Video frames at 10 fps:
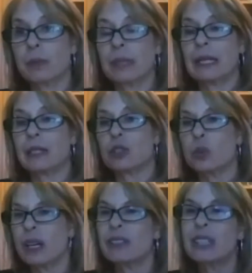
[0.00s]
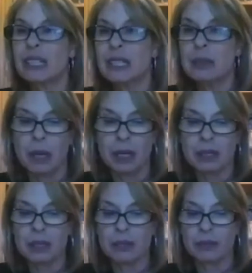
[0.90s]
but that's one of the key
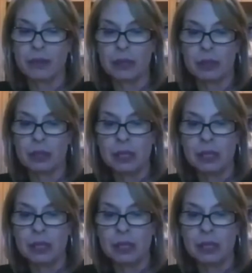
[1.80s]
buckets of our